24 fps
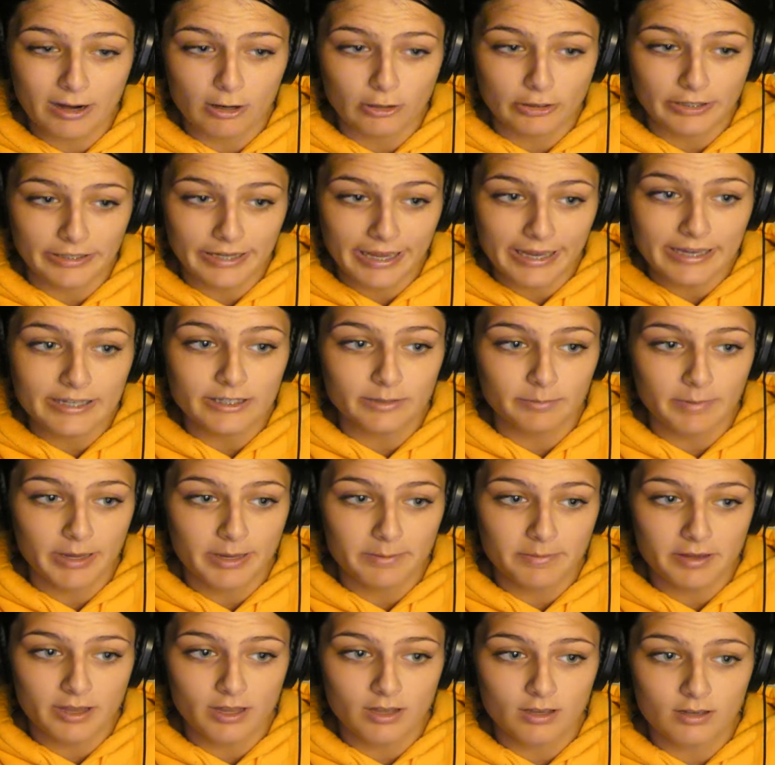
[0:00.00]
on the case,
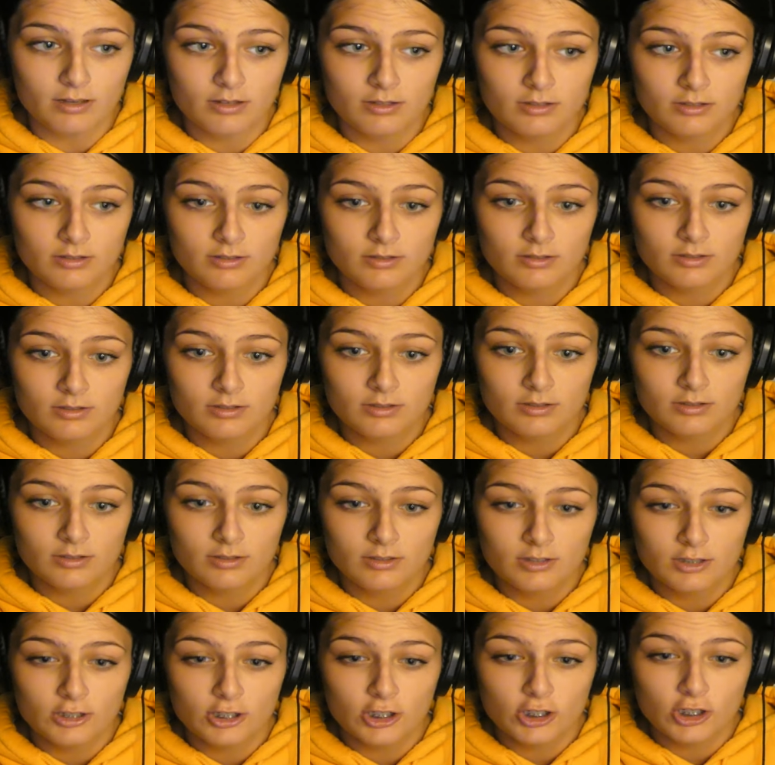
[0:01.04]
maybe.
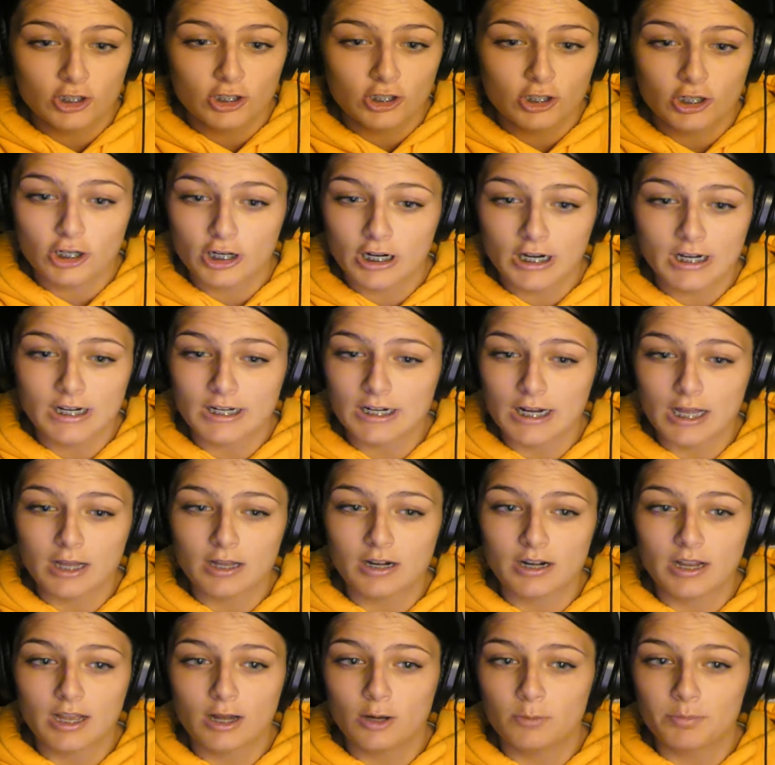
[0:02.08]
You're kind of
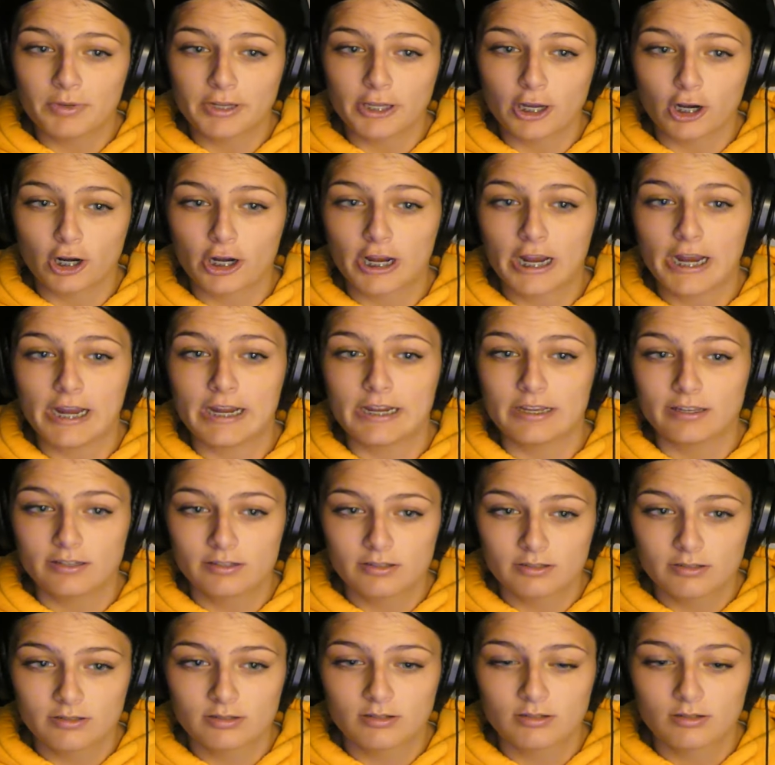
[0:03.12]
not helping your
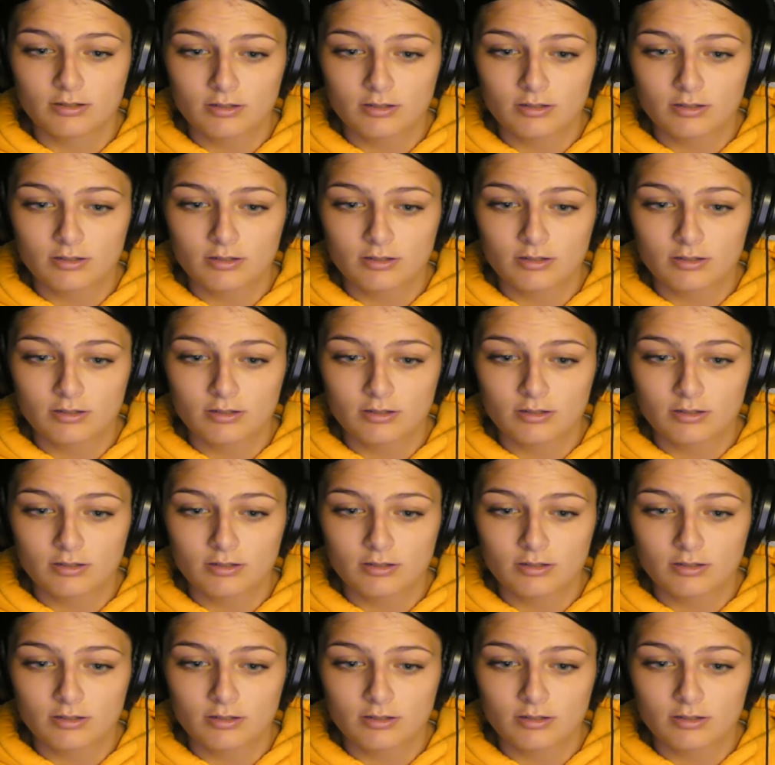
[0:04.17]
case.